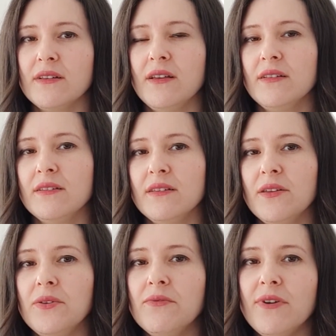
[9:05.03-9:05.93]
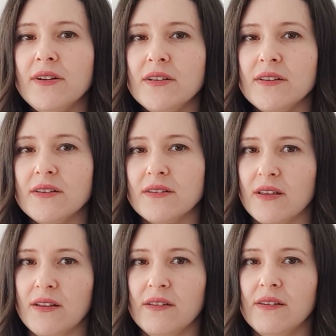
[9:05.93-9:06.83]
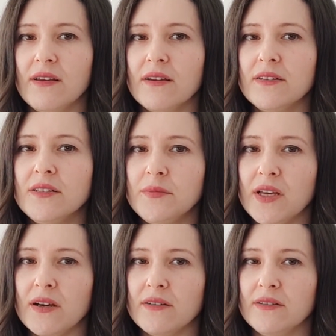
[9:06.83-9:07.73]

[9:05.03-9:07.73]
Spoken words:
and the universities and the academia,